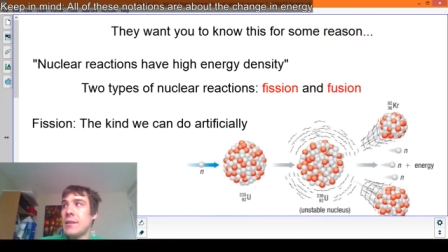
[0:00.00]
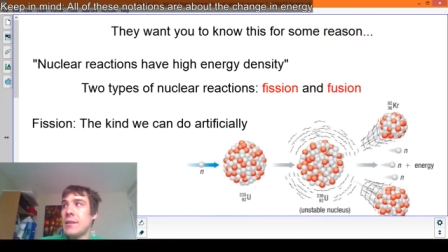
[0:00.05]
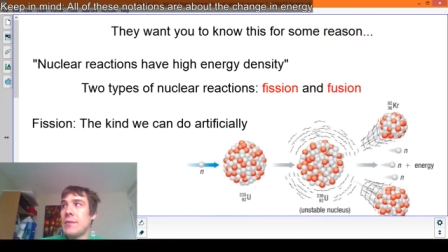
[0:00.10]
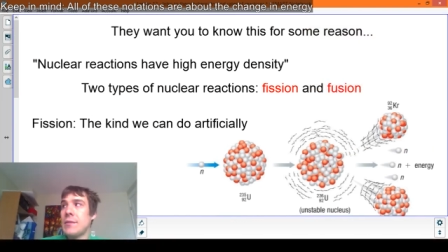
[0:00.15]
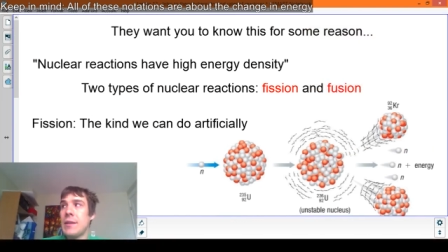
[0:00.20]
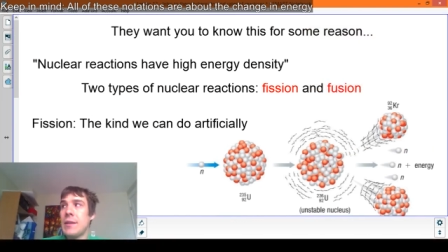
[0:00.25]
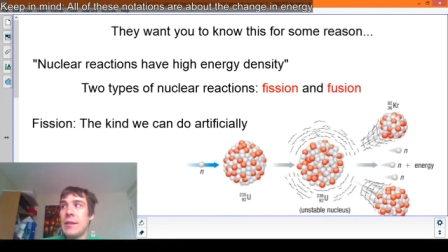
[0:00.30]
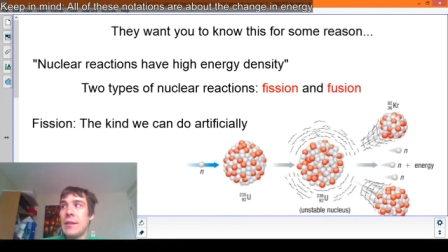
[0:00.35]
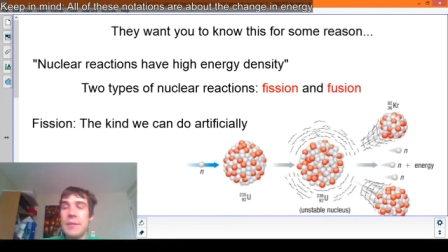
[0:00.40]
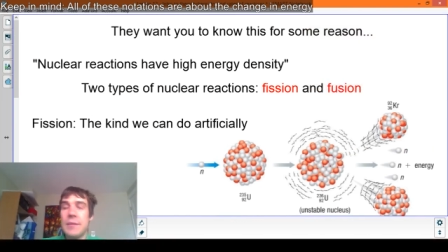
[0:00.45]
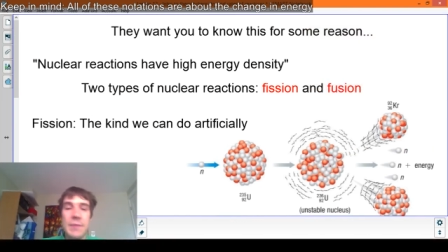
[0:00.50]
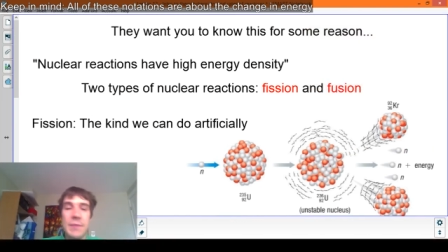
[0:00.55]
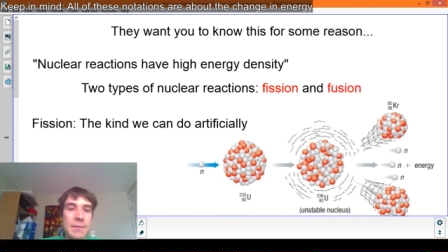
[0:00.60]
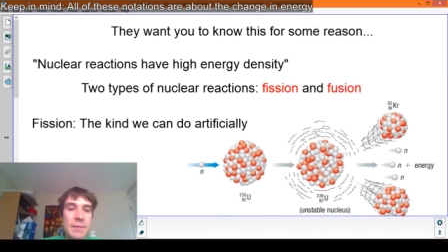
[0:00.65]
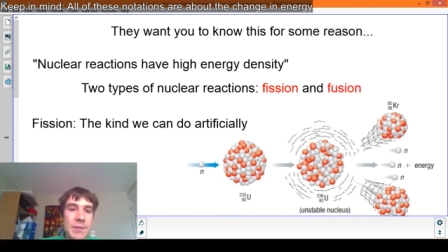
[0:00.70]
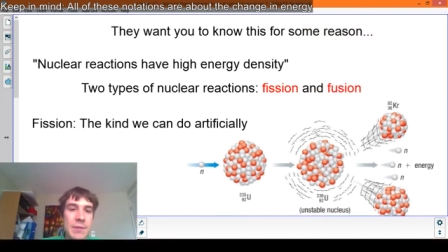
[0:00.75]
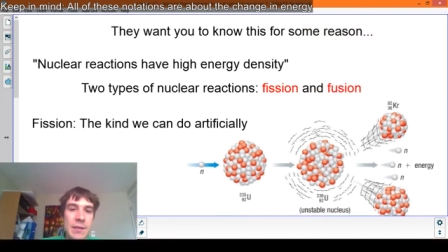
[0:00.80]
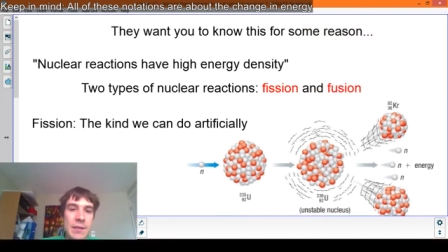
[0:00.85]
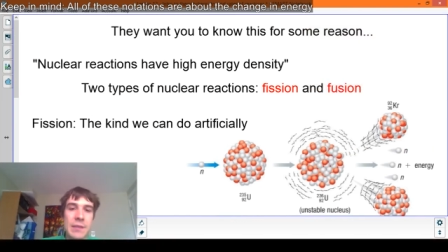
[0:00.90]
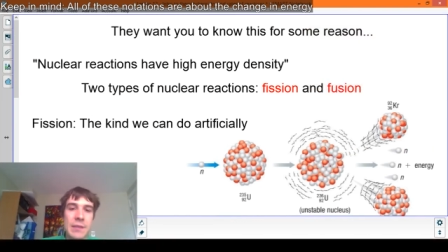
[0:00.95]
curriculum, so
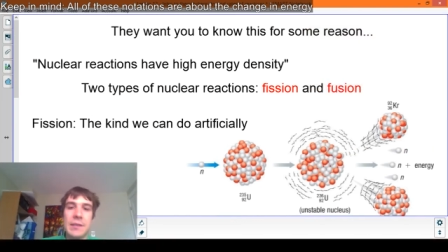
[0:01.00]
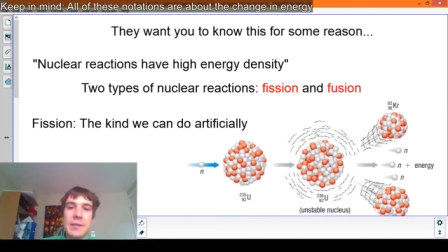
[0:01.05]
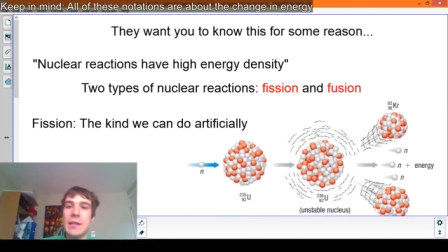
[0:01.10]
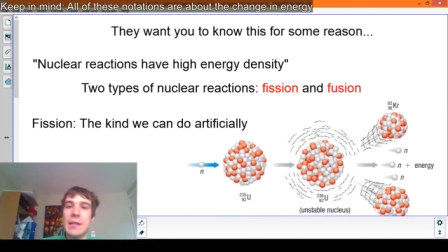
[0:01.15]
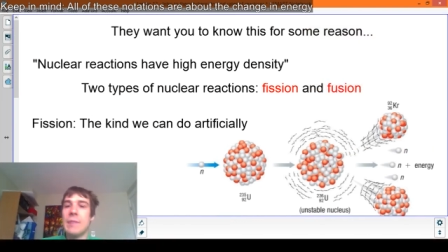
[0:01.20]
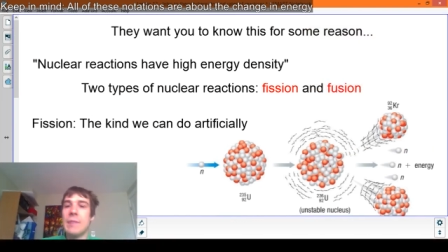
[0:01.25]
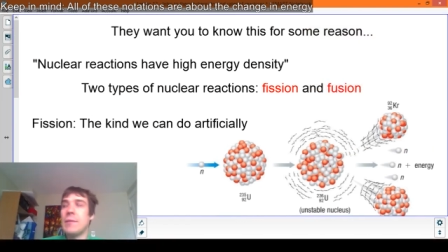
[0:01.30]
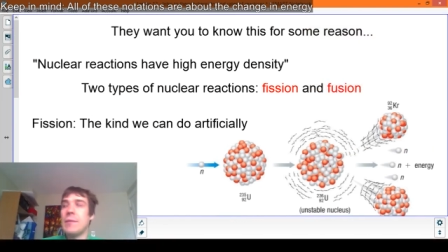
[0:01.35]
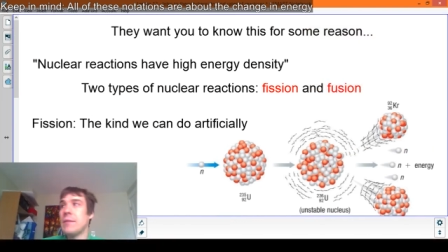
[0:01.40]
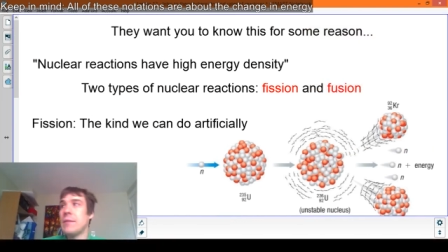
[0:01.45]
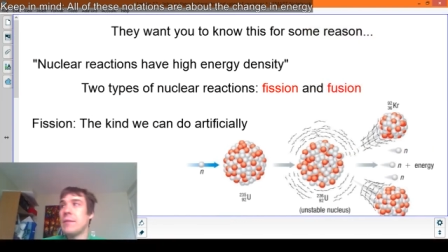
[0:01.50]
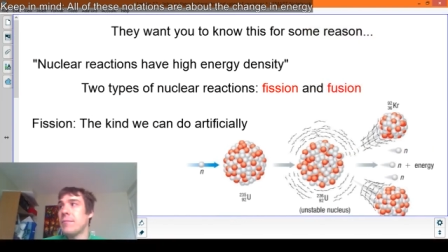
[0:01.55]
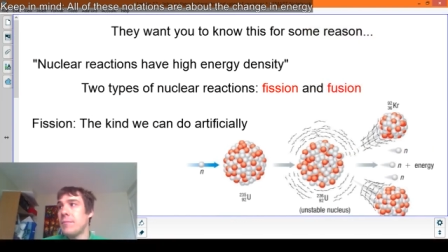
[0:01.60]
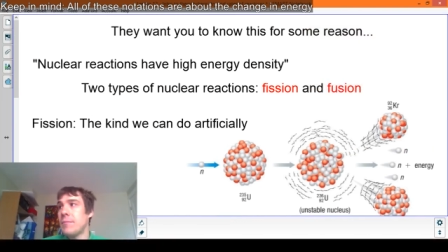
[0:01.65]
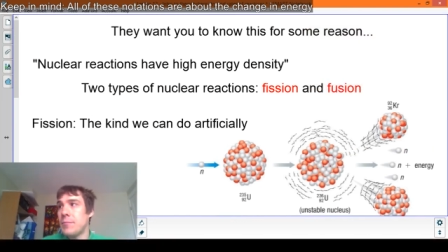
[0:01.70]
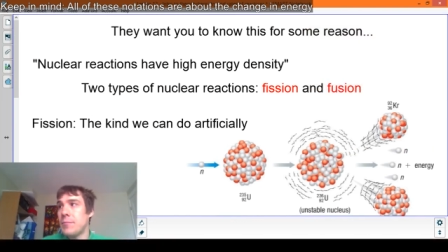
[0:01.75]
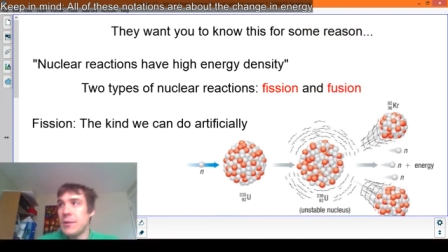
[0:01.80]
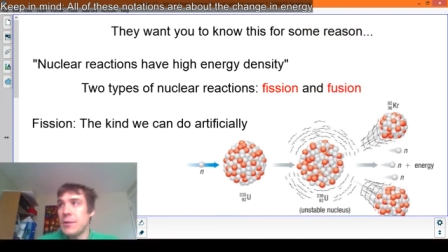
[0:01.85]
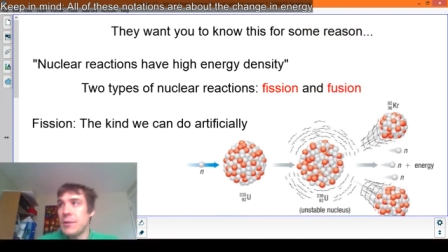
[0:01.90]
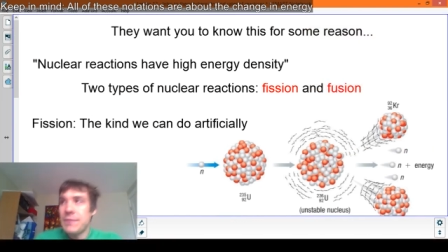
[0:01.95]
I'm just going to talk about
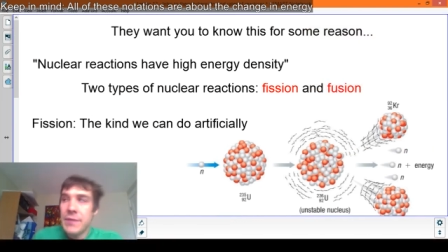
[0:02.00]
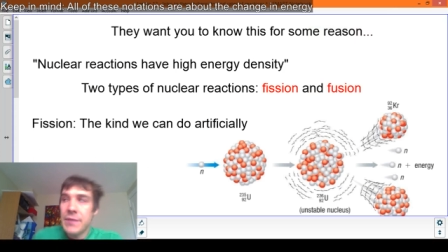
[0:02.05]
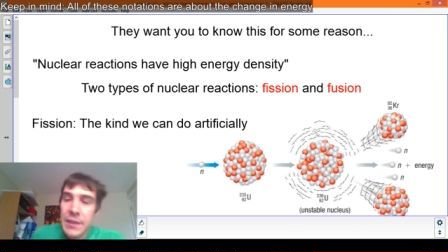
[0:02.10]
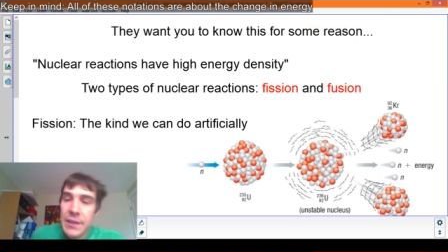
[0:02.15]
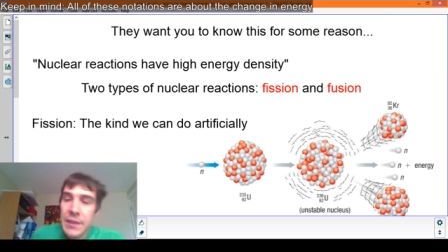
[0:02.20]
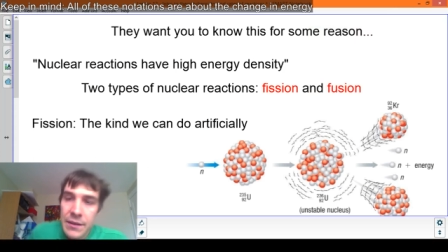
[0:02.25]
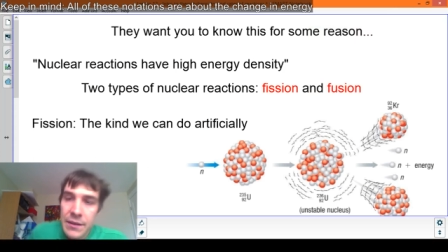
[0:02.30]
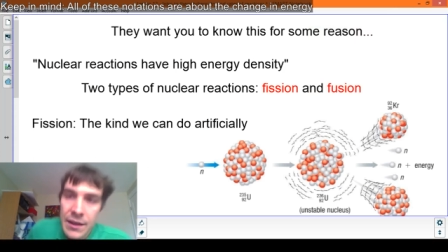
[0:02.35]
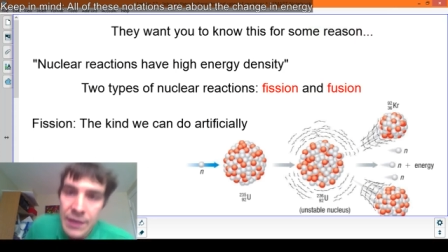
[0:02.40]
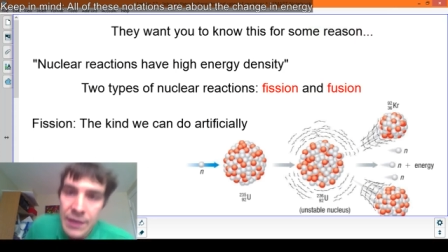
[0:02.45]
it briefly.